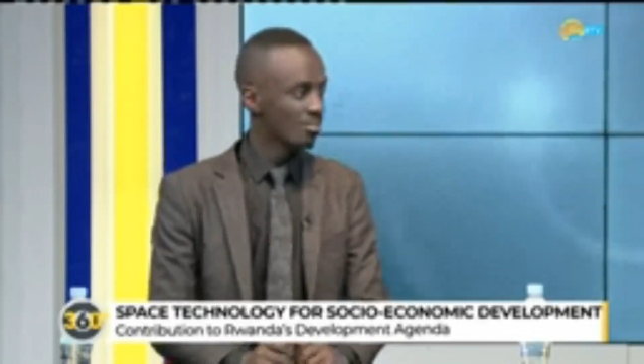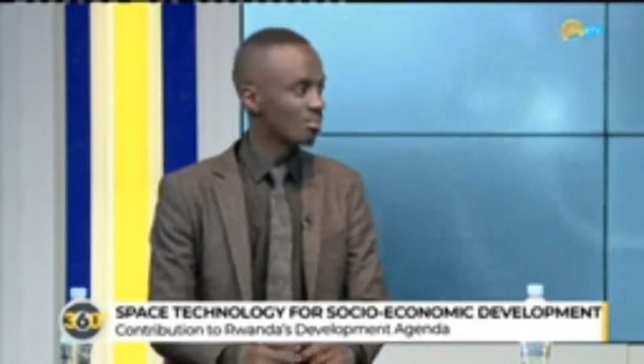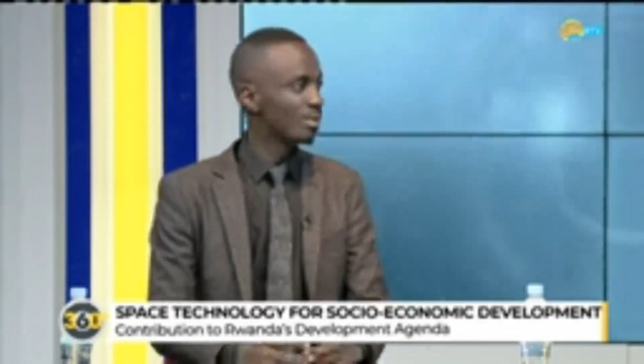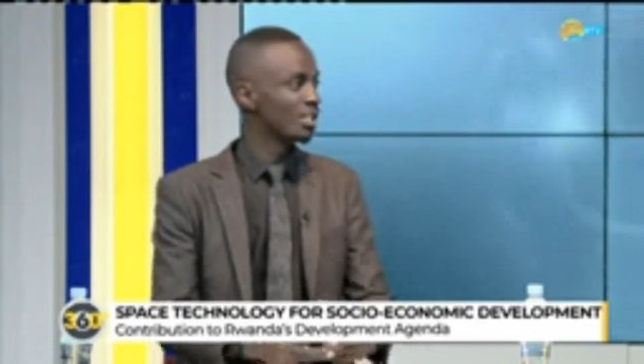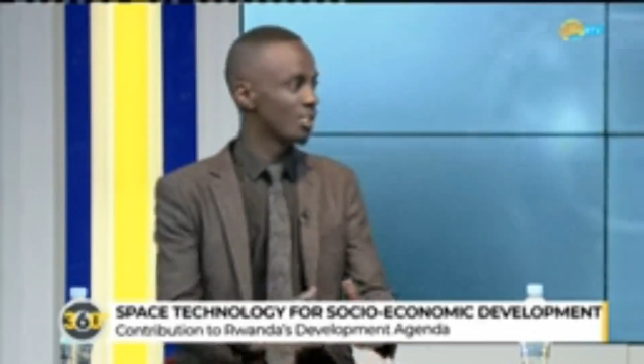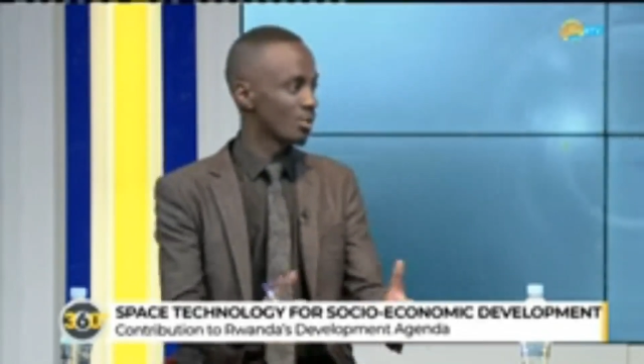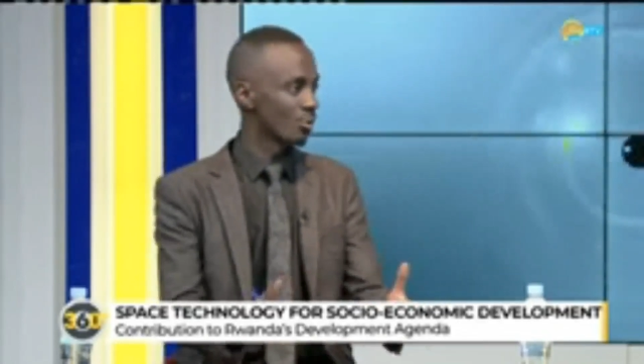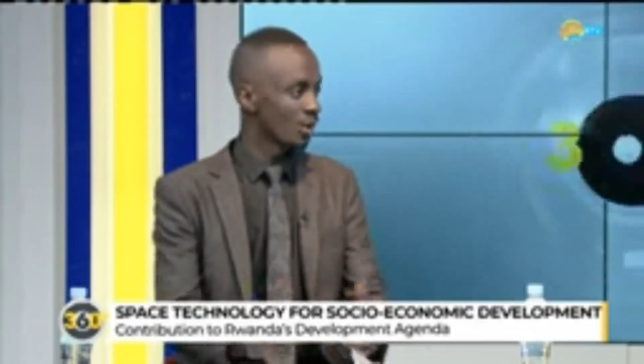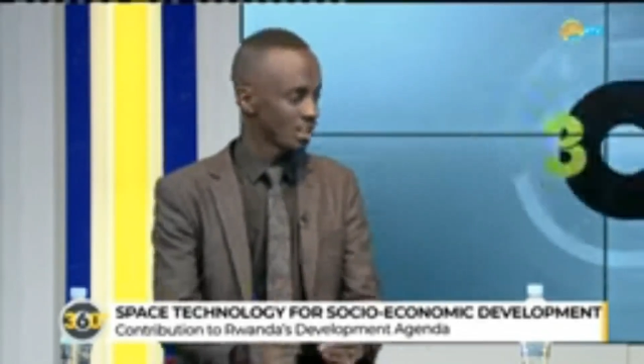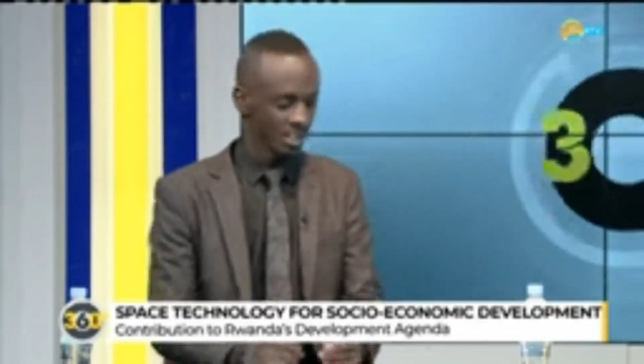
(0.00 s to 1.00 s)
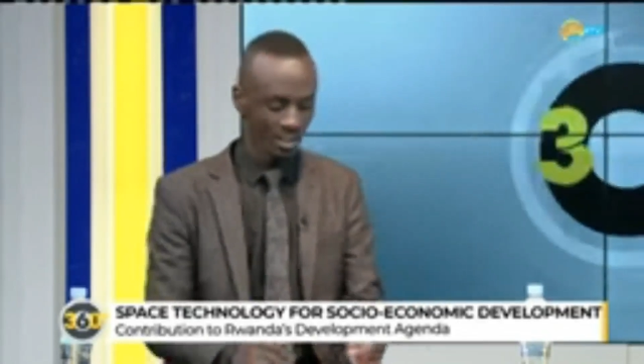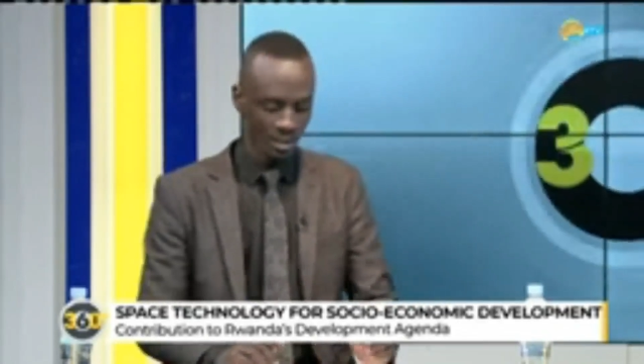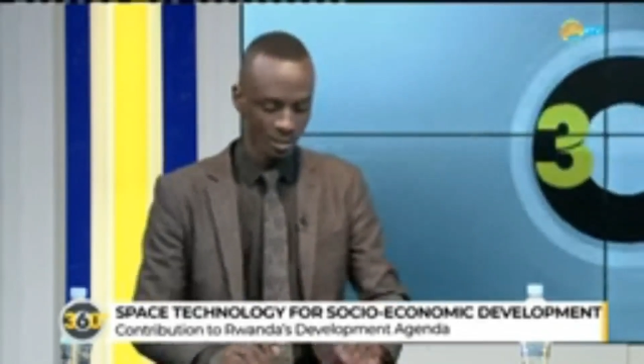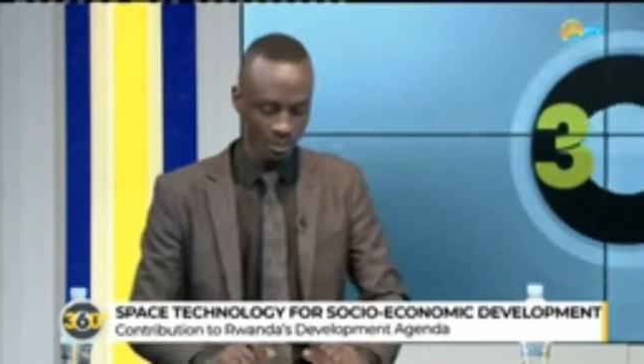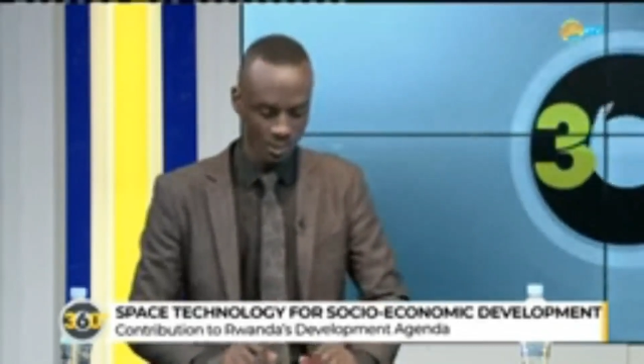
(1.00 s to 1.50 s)
be it in quantity
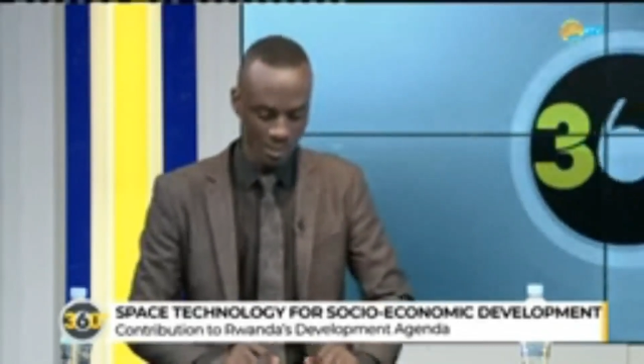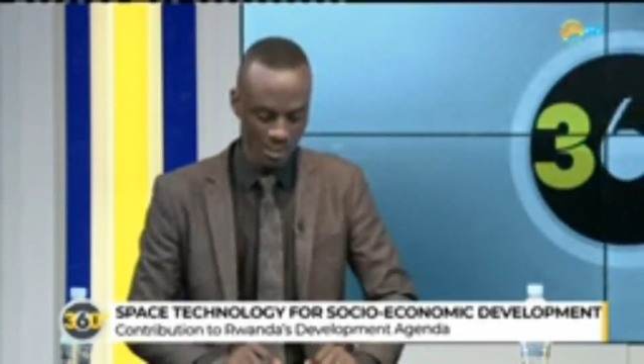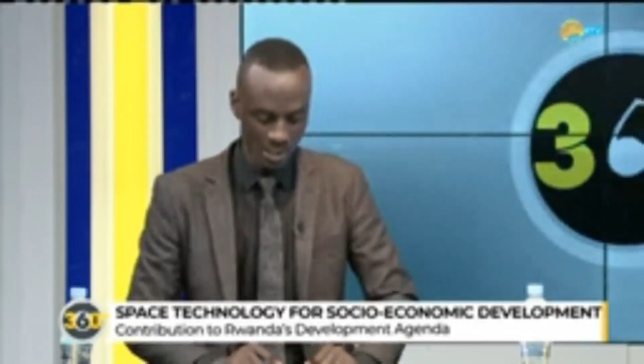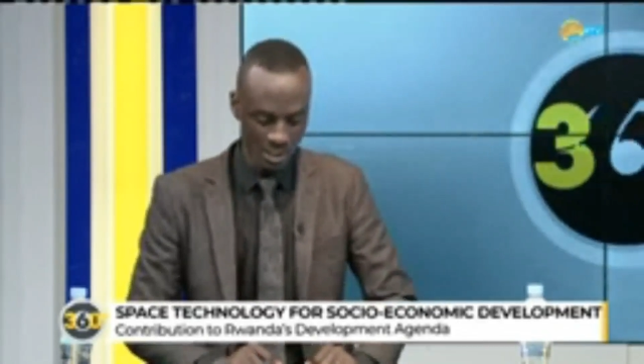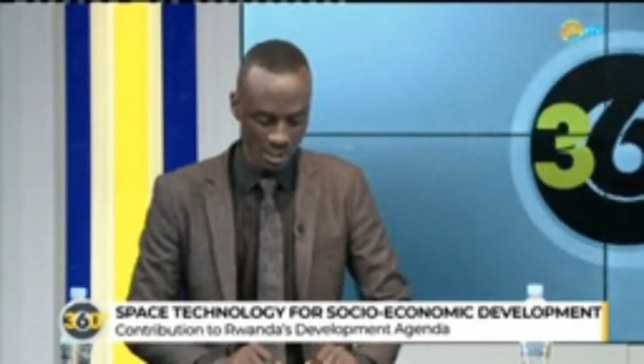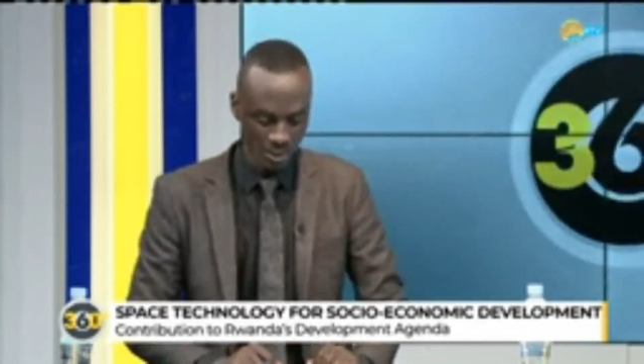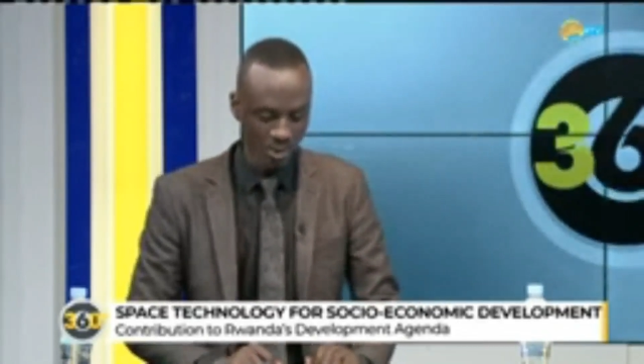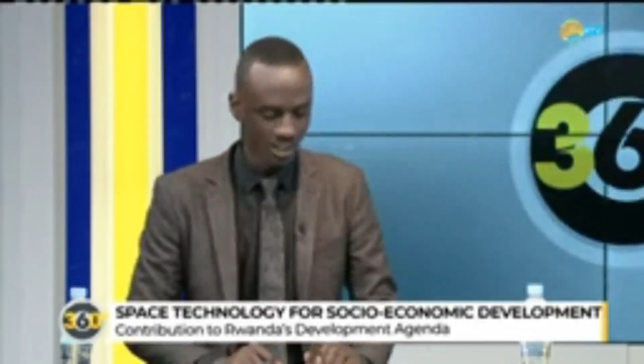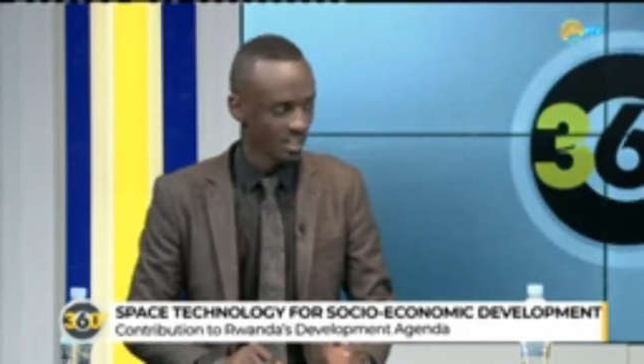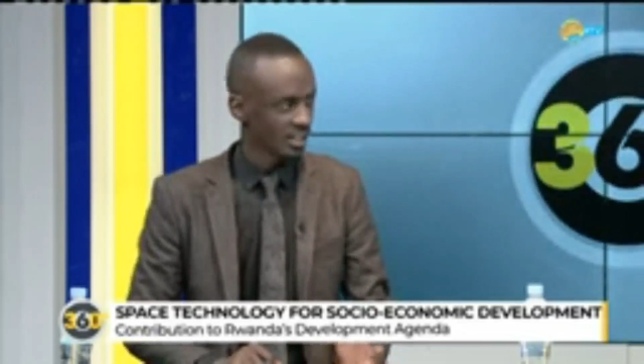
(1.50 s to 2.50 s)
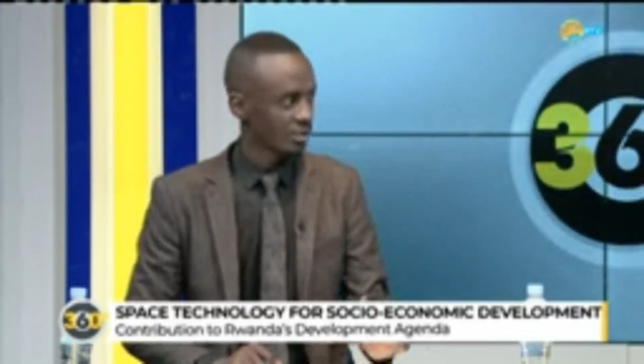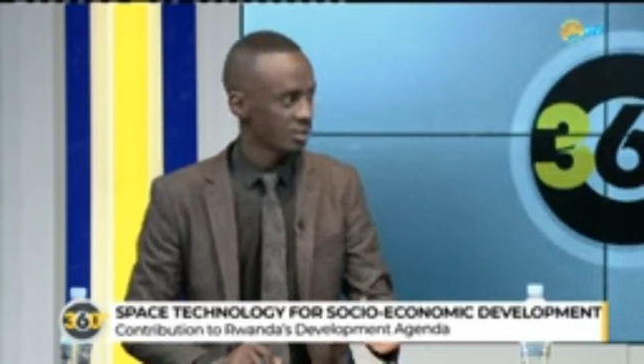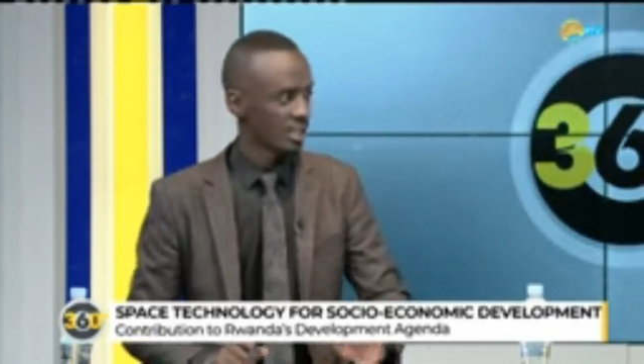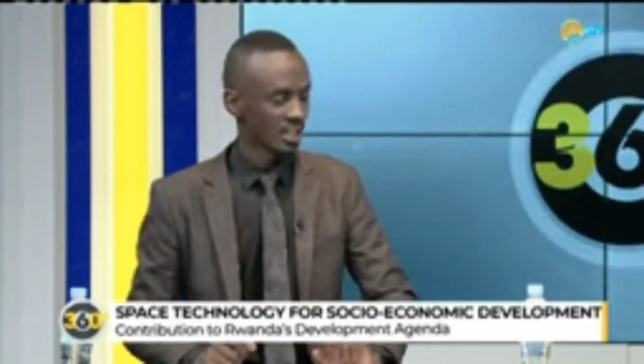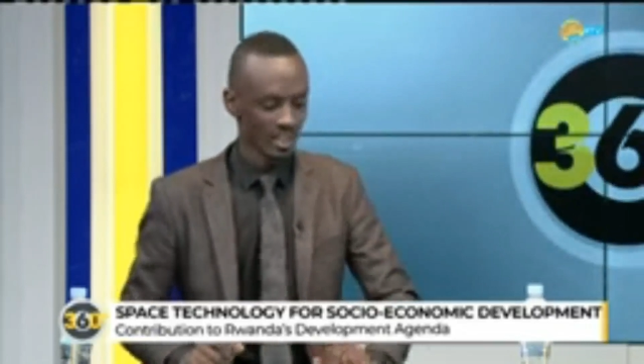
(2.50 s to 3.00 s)
and also in quality, as you
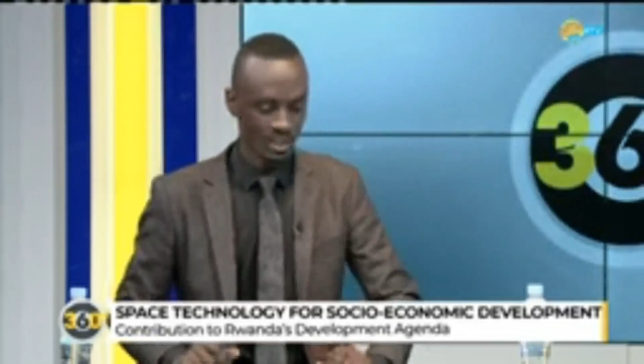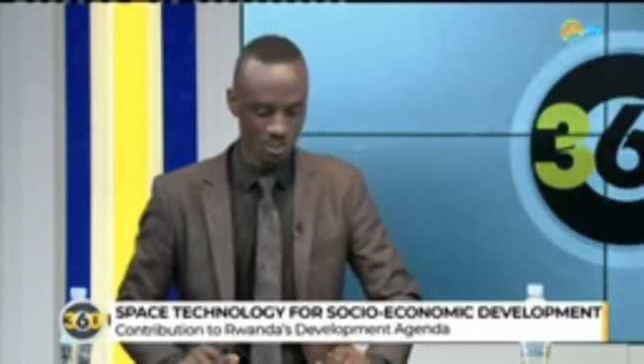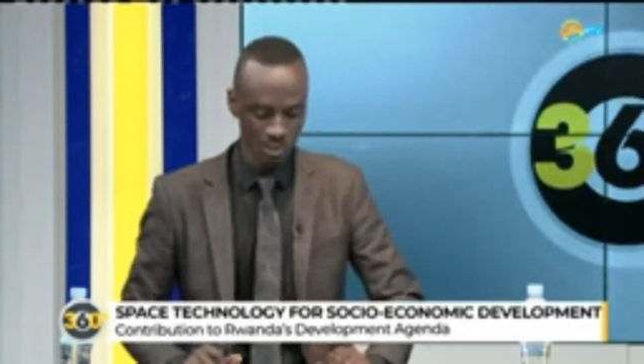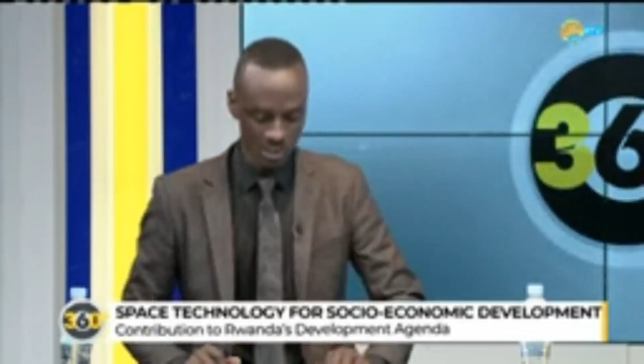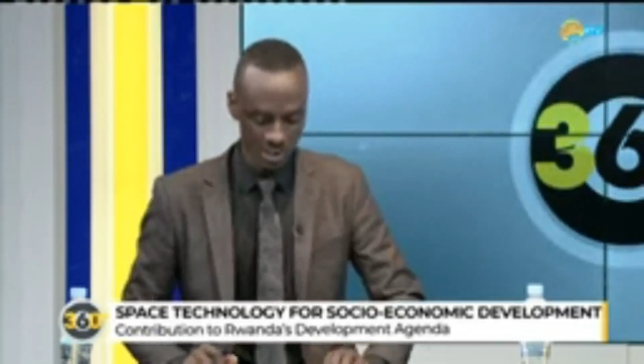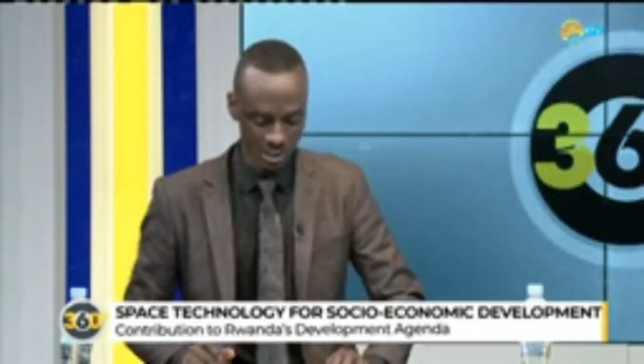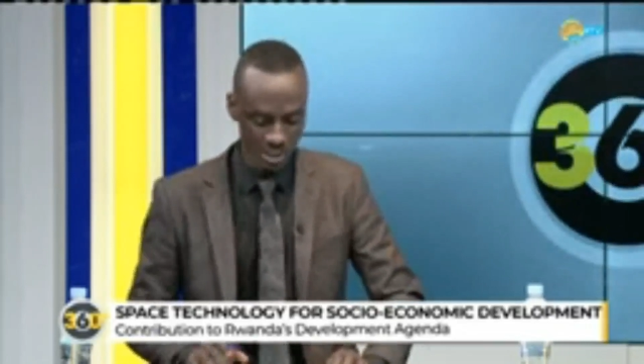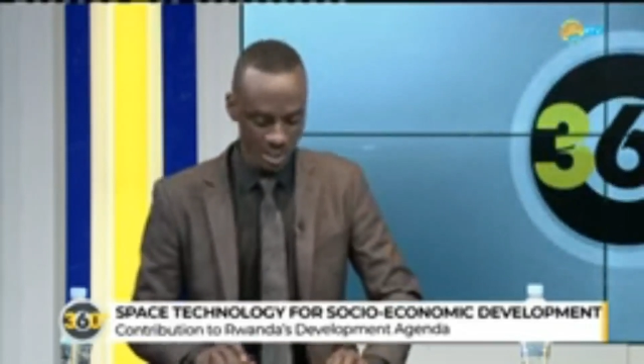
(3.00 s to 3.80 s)
said, clean water.